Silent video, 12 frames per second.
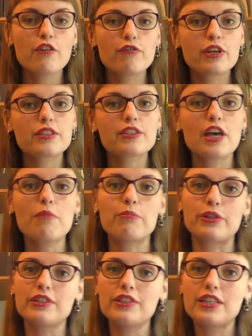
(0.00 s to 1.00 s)
for
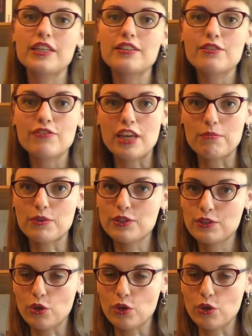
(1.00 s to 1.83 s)
example, in his famous